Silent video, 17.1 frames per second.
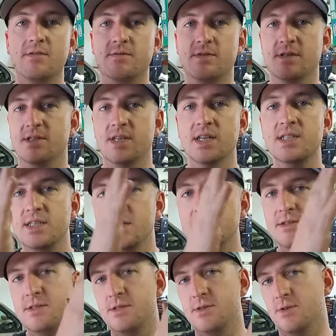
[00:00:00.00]
of
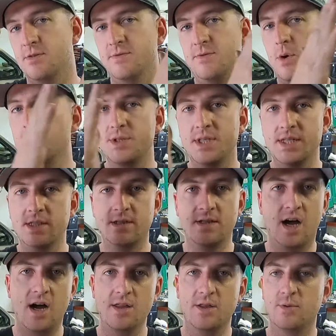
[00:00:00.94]
resistance or voltage,
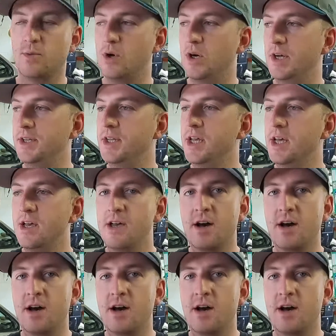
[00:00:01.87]
either one,